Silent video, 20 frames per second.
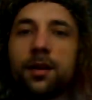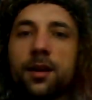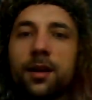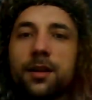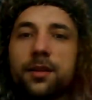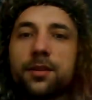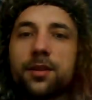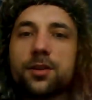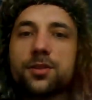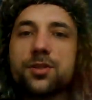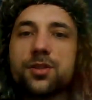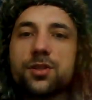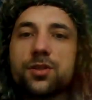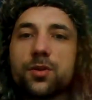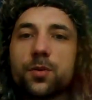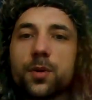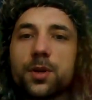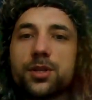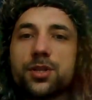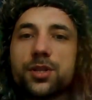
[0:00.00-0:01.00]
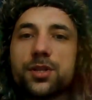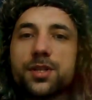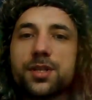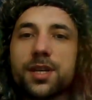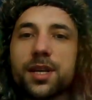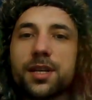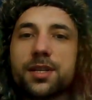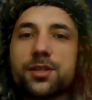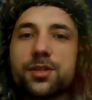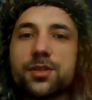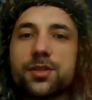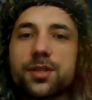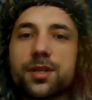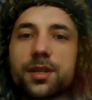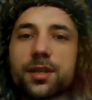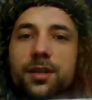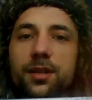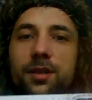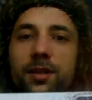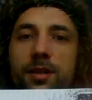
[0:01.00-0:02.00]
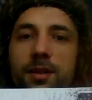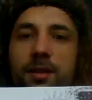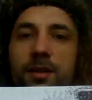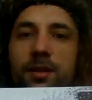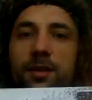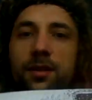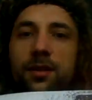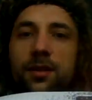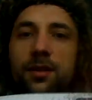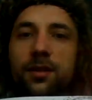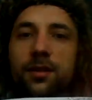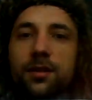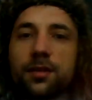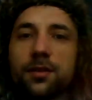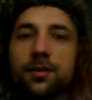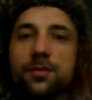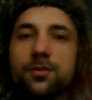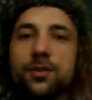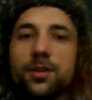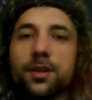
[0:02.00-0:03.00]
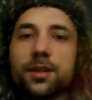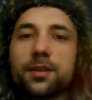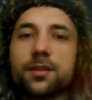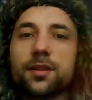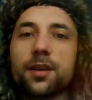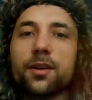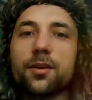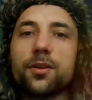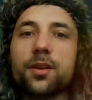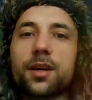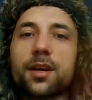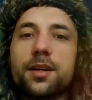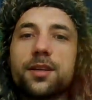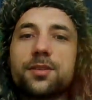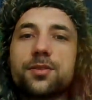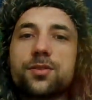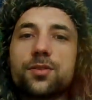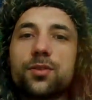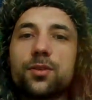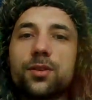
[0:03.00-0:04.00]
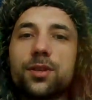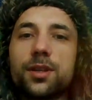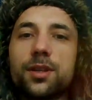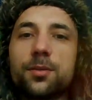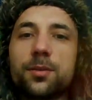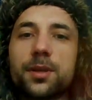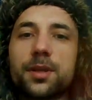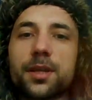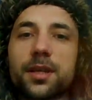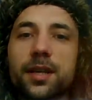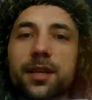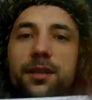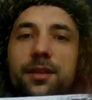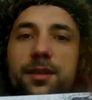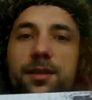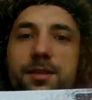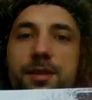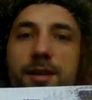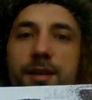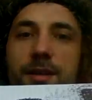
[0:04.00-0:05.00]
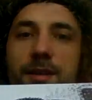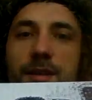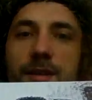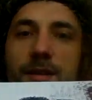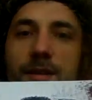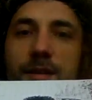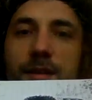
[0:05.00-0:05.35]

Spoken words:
it does squidge in size, you see, so you can tell that it's 2D when you get to certain.